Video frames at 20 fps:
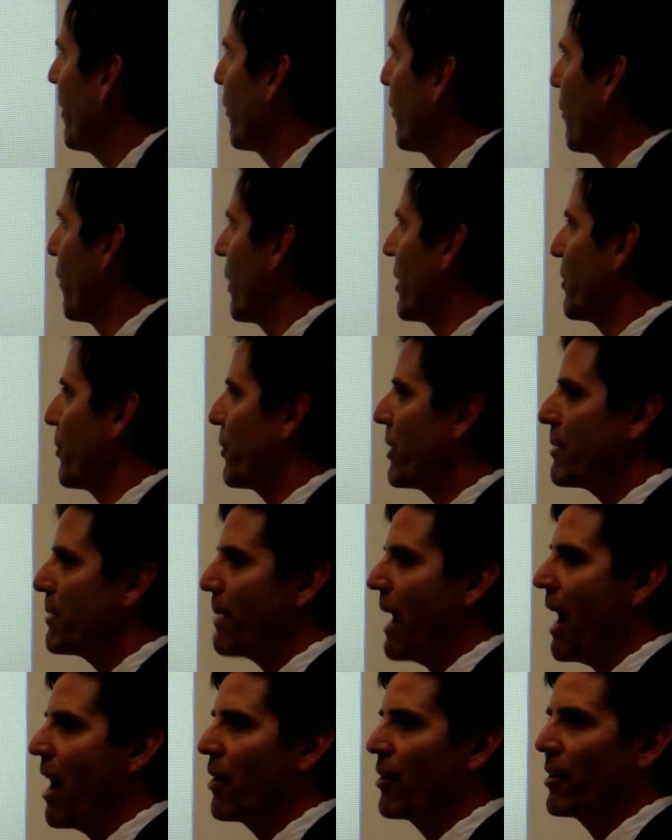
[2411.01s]
if we wanted to
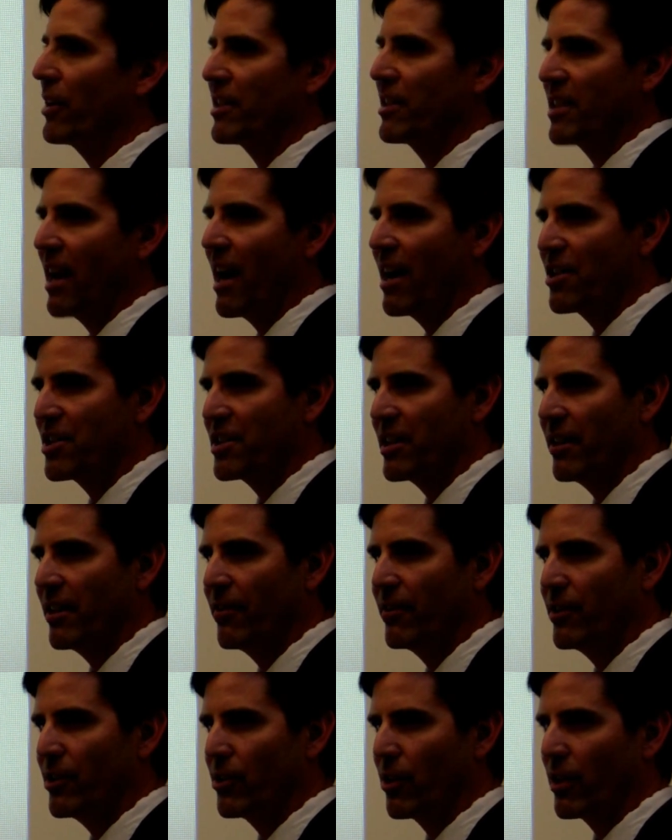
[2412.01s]
repower the entire state
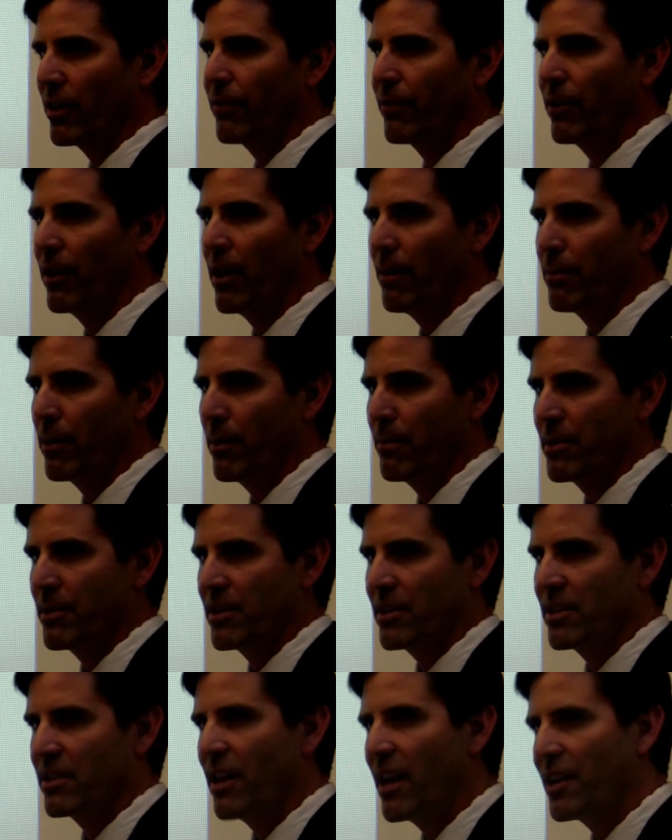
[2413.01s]
of New York for all
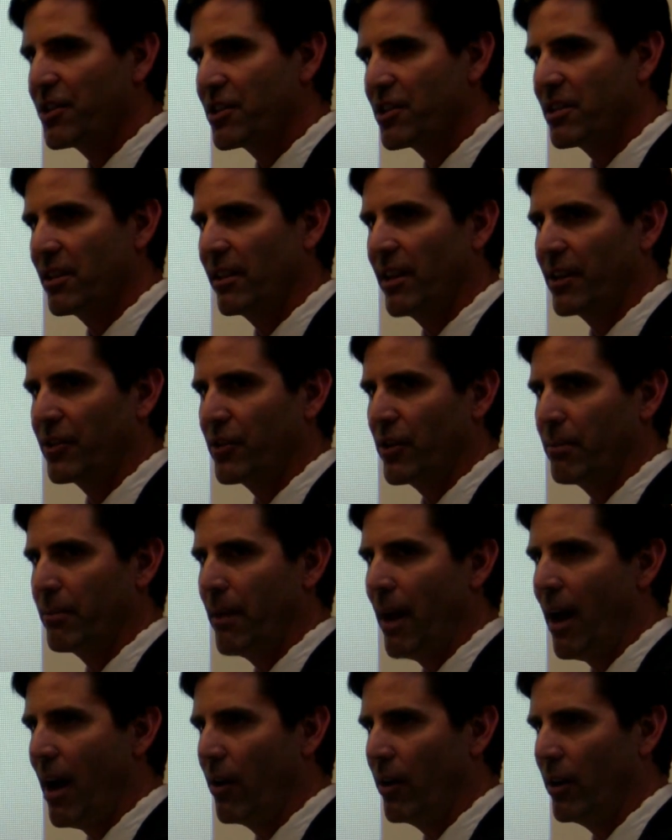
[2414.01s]
purposes, not just
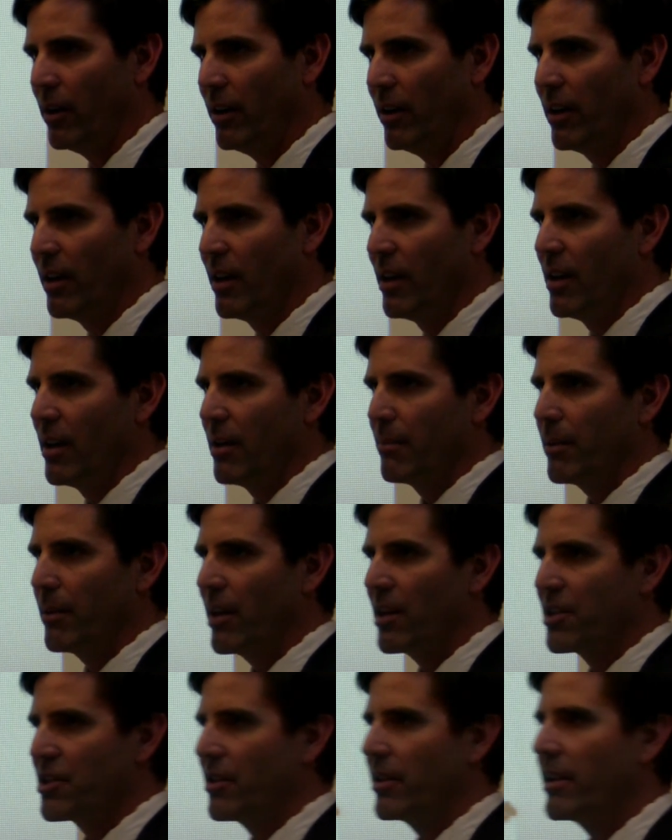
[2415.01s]
electric power,
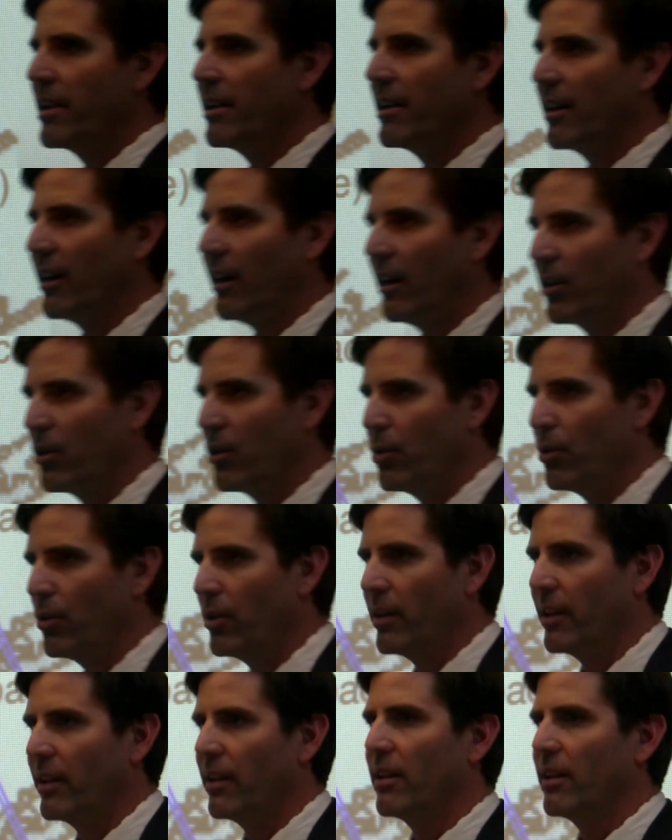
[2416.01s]
but also heating and
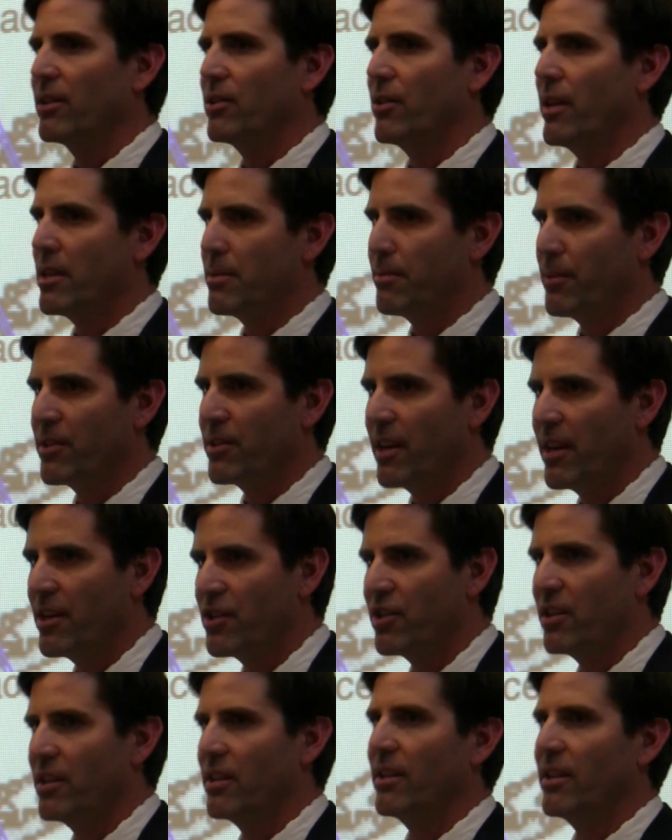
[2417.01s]
cooling,
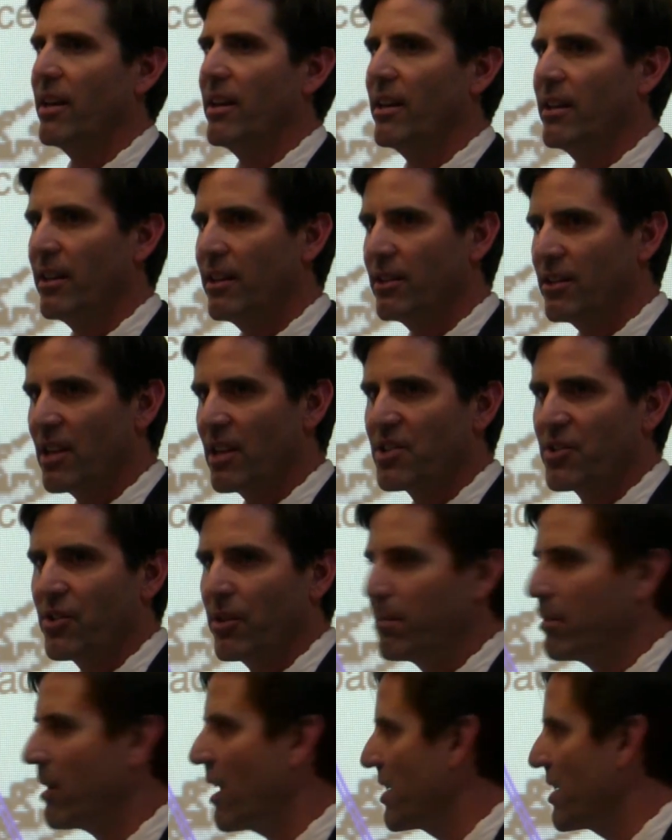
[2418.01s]
transportation, and industrial